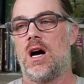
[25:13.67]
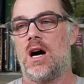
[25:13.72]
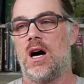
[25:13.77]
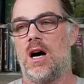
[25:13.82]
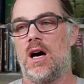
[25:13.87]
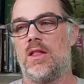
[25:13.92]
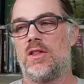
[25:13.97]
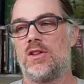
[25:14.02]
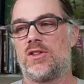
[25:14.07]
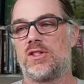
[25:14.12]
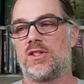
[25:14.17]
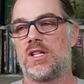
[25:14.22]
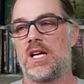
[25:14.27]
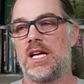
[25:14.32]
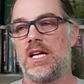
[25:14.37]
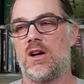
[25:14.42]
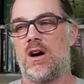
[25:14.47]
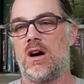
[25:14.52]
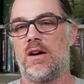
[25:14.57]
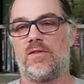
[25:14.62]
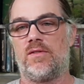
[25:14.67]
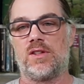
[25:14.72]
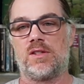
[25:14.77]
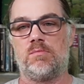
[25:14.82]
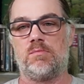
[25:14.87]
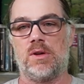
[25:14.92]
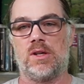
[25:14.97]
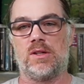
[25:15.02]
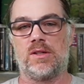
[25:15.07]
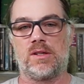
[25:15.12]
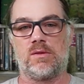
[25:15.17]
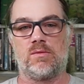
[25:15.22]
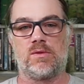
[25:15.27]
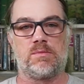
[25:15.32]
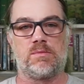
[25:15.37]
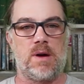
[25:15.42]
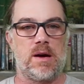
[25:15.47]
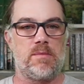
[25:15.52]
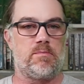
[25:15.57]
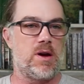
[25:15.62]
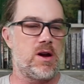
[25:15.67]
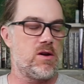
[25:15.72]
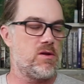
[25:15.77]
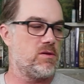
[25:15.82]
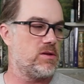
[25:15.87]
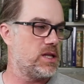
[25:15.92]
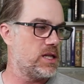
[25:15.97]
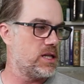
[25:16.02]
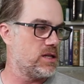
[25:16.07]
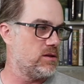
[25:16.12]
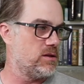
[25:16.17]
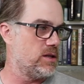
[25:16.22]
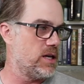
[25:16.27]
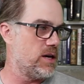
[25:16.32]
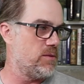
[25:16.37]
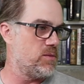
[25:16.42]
the state office building with my paralegal,